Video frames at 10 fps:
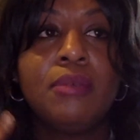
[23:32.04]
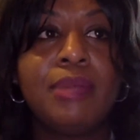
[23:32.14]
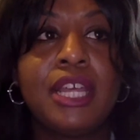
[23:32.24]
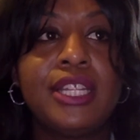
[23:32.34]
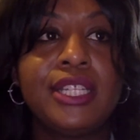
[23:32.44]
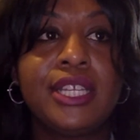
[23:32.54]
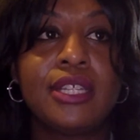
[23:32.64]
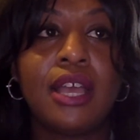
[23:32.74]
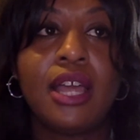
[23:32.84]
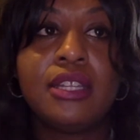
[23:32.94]
But I need to get
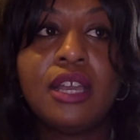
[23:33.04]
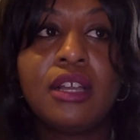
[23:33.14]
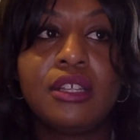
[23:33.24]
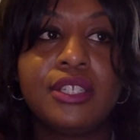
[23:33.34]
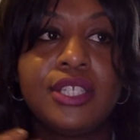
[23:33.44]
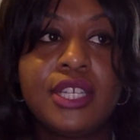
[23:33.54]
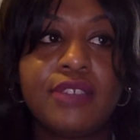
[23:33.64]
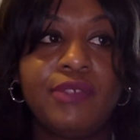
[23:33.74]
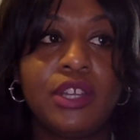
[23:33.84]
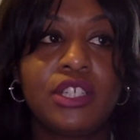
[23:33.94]
a hot dog on a stick
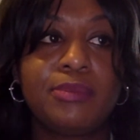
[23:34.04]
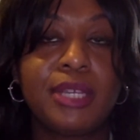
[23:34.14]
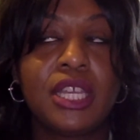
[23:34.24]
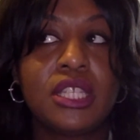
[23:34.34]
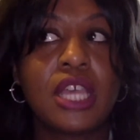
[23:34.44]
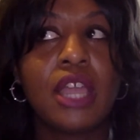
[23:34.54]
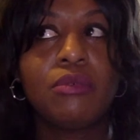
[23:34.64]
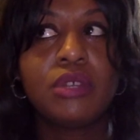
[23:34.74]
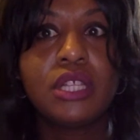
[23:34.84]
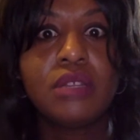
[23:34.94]
first because I
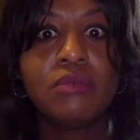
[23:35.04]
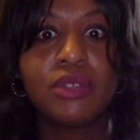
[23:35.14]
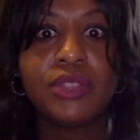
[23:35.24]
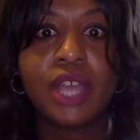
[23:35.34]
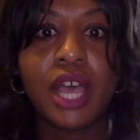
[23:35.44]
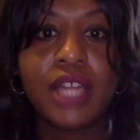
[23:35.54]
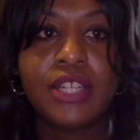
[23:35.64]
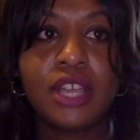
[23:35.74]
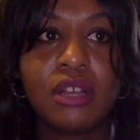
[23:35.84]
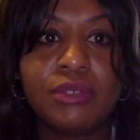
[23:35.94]
really want the hot
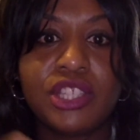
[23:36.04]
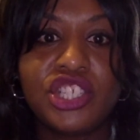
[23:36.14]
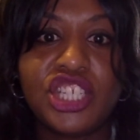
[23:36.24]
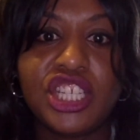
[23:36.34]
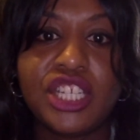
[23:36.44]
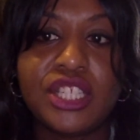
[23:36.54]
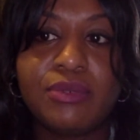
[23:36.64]
dog with the cheese.